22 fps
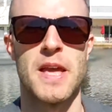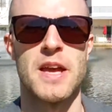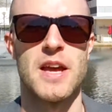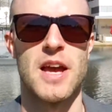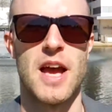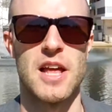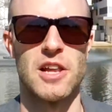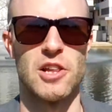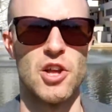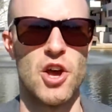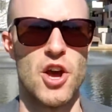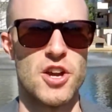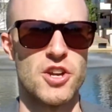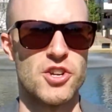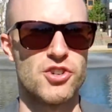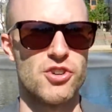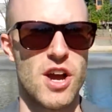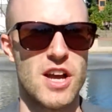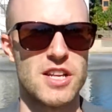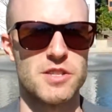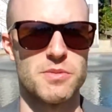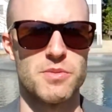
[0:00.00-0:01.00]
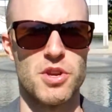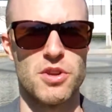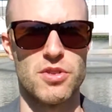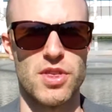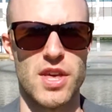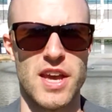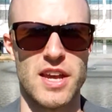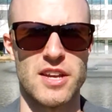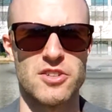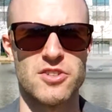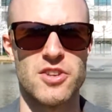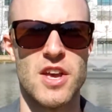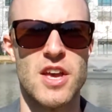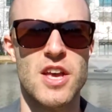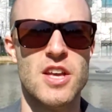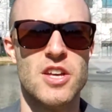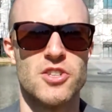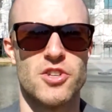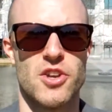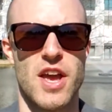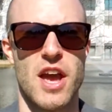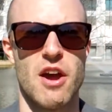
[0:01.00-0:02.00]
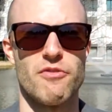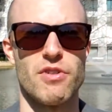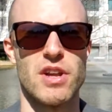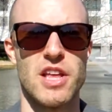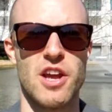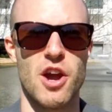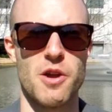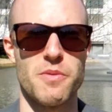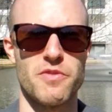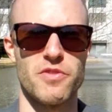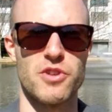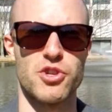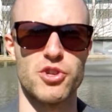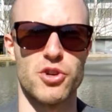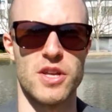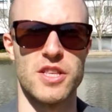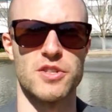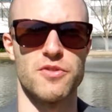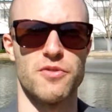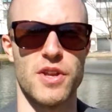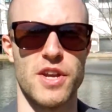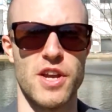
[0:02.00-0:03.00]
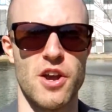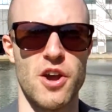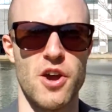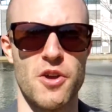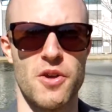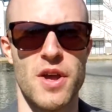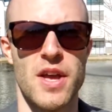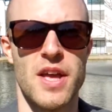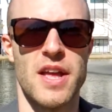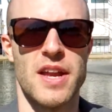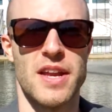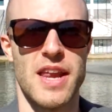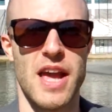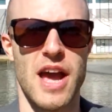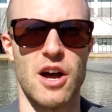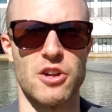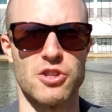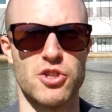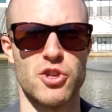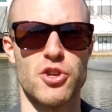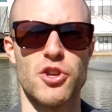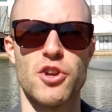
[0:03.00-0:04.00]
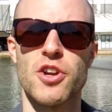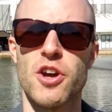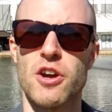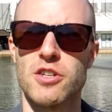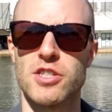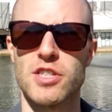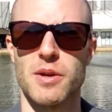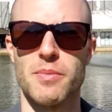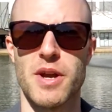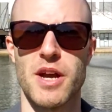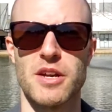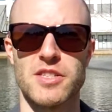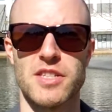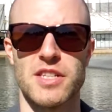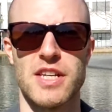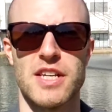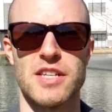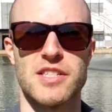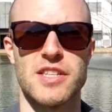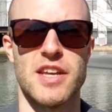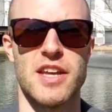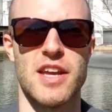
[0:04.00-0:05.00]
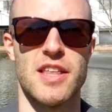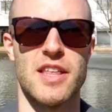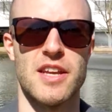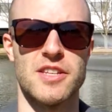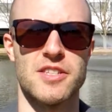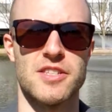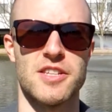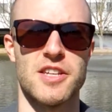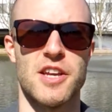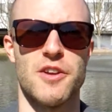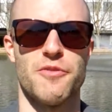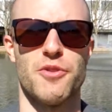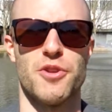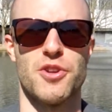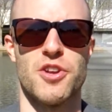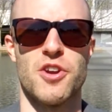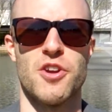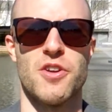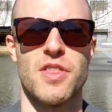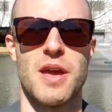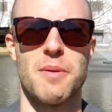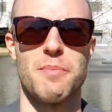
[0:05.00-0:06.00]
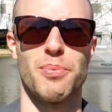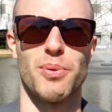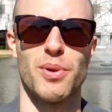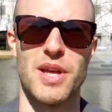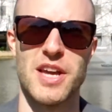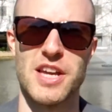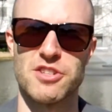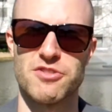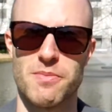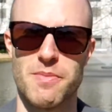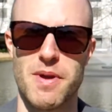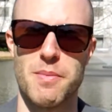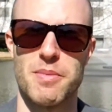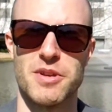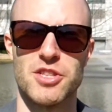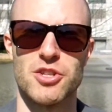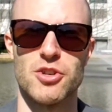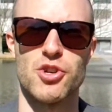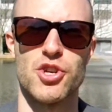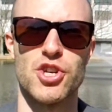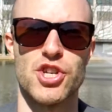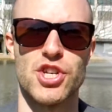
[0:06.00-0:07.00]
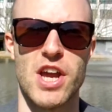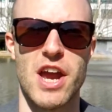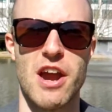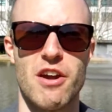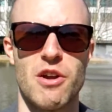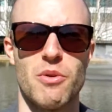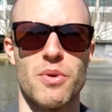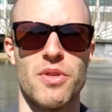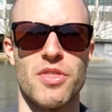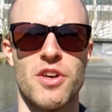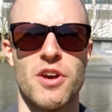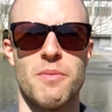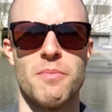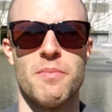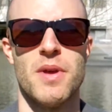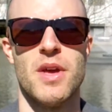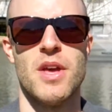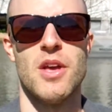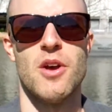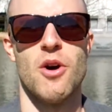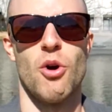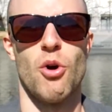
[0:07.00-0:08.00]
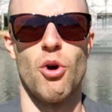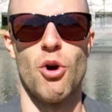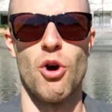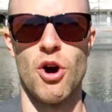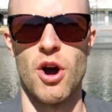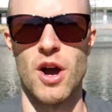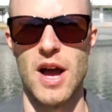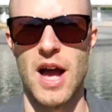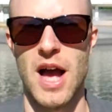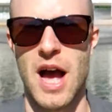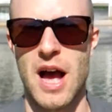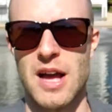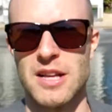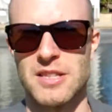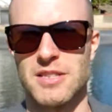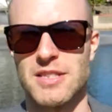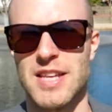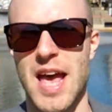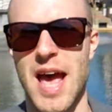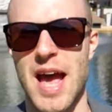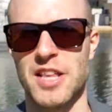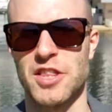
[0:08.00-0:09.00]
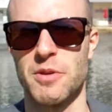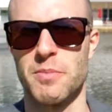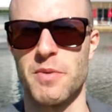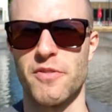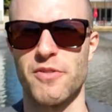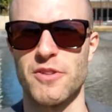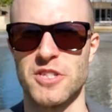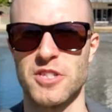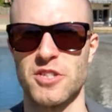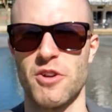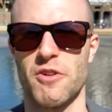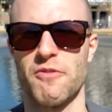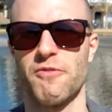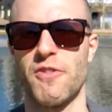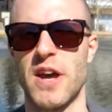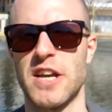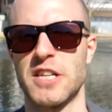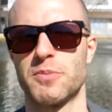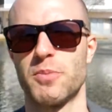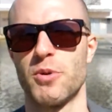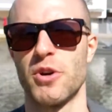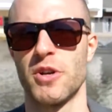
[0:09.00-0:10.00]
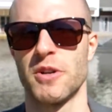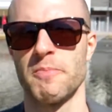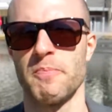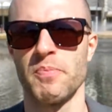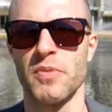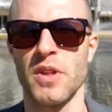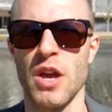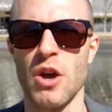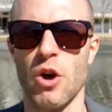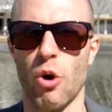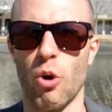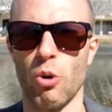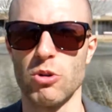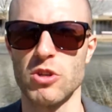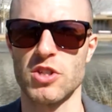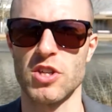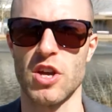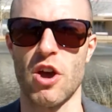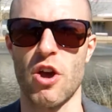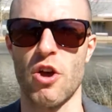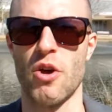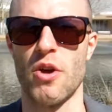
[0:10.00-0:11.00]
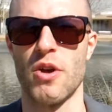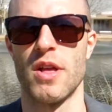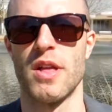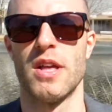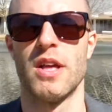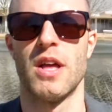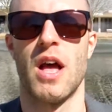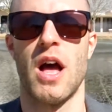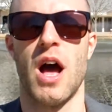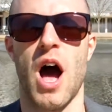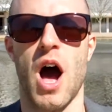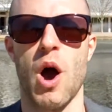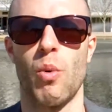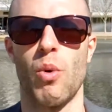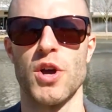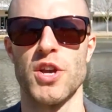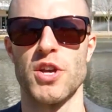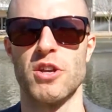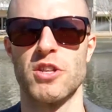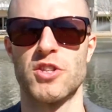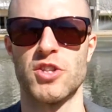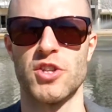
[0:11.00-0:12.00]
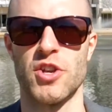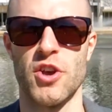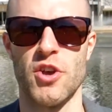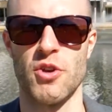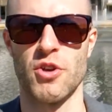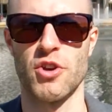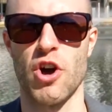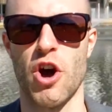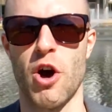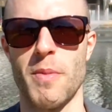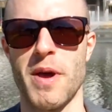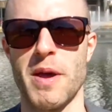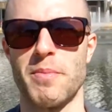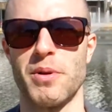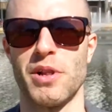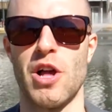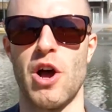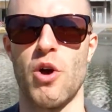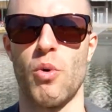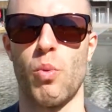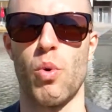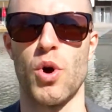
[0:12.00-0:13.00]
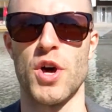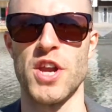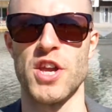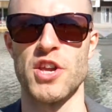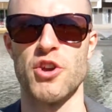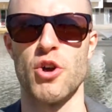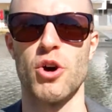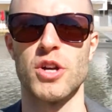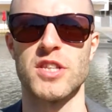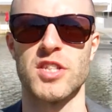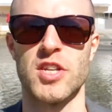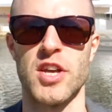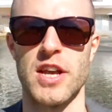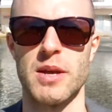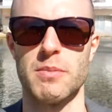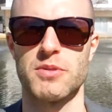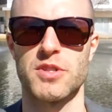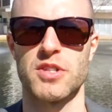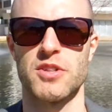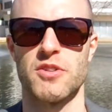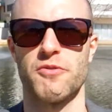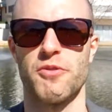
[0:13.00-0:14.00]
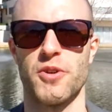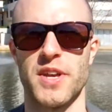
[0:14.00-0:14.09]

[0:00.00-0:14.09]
and learn and try some new things. So yeah, I really hope you've enjoyed this video. Now, do you know someone else that needs to hear this? If you do, then please remember to share it with them or tag them if this is on Facebook. Also, I want you to comment below, what are your tips for